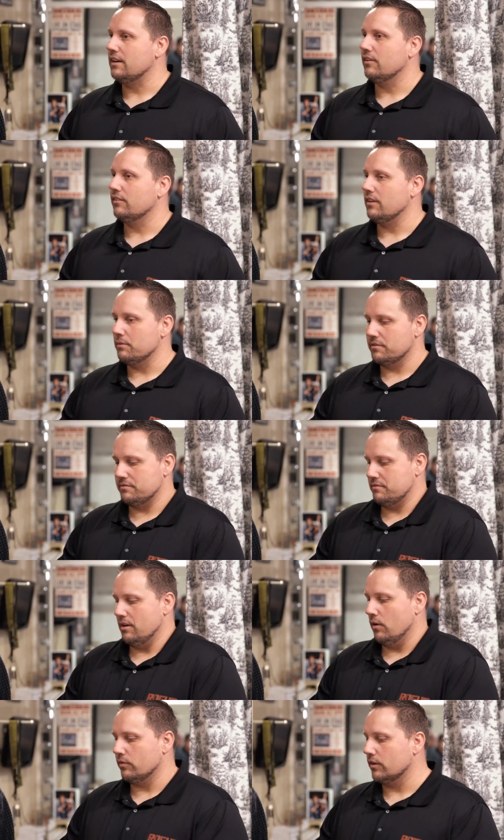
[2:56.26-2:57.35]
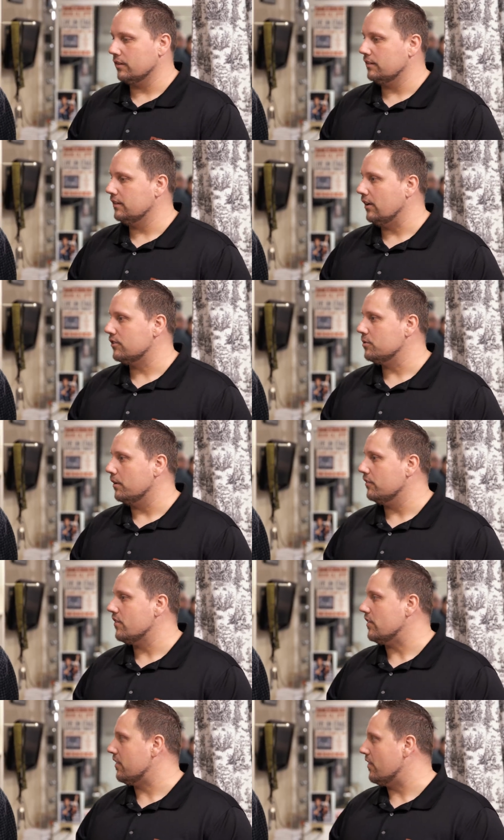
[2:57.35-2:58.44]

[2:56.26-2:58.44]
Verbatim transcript: You know, there was over, you know, two hundred fifty